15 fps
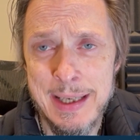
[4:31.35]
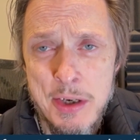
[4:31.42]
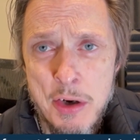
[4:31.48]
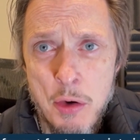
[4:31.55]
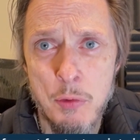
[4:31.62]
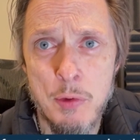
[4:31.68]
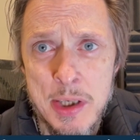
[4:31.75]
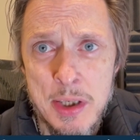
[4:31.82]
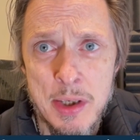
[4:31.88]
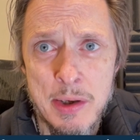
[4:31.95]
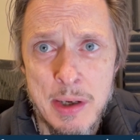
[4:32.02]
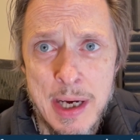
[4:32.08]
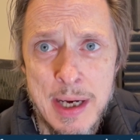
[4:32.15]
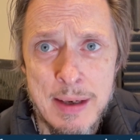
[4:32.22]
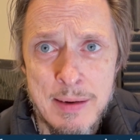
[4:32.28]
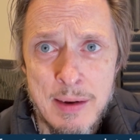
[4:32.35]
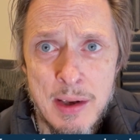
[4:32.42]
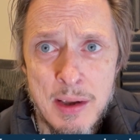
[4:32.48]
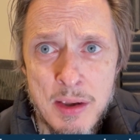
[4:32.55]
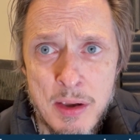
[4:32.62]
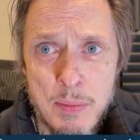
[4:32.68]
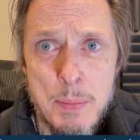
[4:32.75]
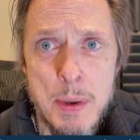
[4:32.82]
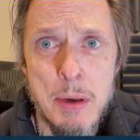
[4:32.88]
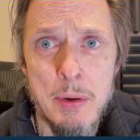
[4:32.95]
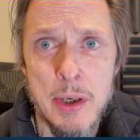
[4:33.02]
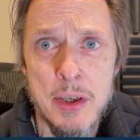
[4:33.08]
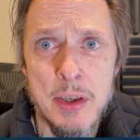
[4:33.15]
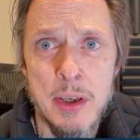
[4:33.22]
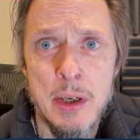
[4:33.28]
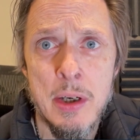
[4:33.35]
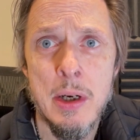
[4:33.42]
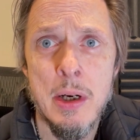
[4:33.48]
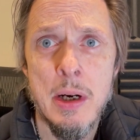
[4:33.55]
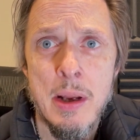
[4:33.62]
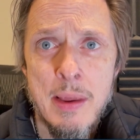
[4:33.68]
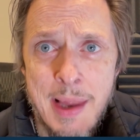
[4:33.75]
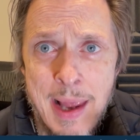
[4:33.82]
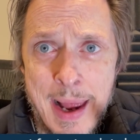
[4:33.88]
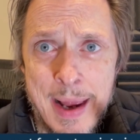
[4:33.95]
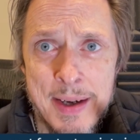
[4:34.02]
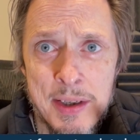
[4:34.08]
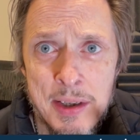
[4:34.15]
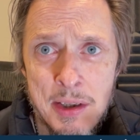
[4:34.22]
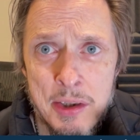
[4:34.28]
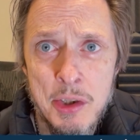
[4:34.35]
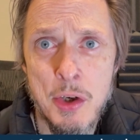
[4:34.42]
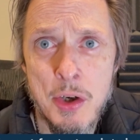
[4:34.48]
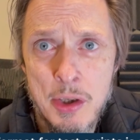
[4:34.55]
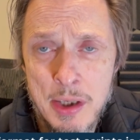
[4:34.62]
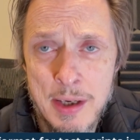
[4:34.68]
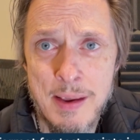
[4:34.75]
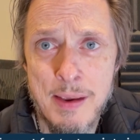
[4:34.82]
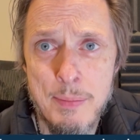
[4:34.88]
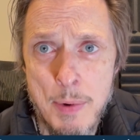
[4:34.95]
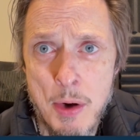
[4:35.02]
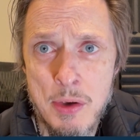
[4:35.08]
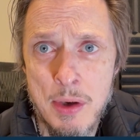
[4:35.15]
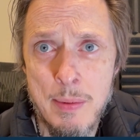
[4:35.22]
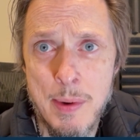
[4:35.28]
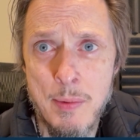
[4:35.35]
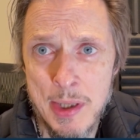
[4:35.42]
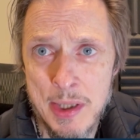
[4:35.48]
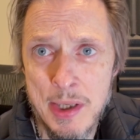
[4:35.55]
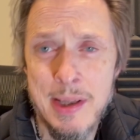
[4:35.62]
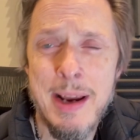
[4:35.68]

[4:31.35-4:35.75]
They're not written in the spirit that Gherkin is supposed to be written.